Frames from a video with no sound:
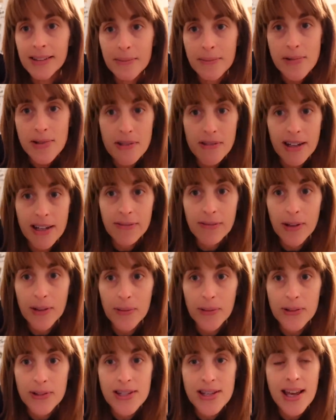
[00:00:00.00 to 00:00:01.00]
I'm sorry if I
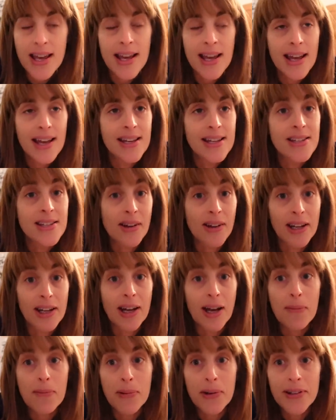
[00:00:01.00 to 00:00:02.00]
was. So I'm gonna
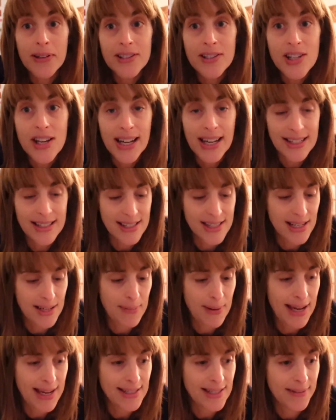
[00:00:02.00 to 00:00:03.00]
go and put the chickens to
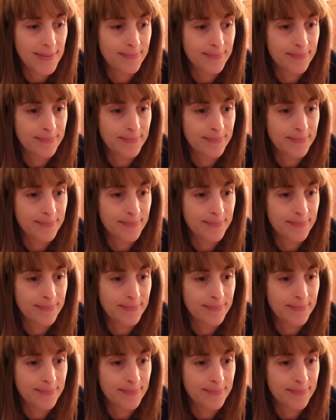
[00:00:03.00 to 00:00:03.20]
bed,